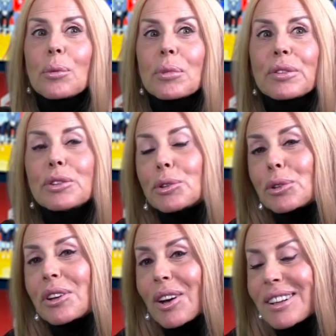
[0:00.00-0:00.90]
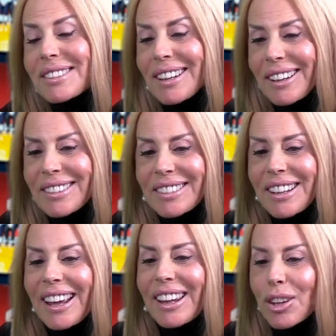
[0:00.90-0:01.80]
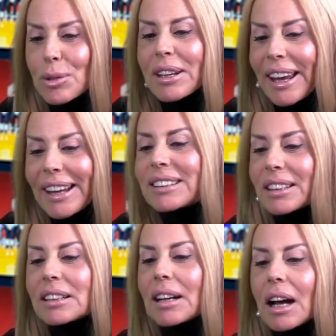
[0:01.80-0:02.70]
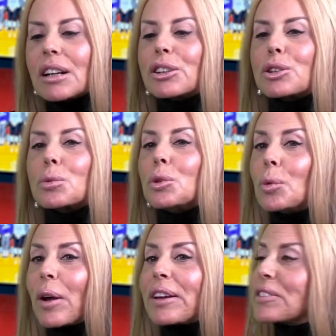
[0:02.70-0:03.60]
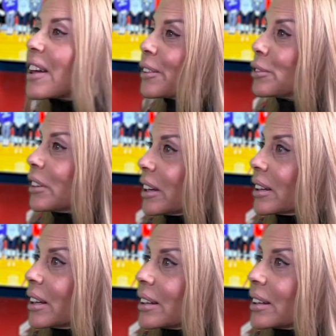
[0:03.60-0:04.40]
But if you do the on-sites, those 18 colleges will waive that fee.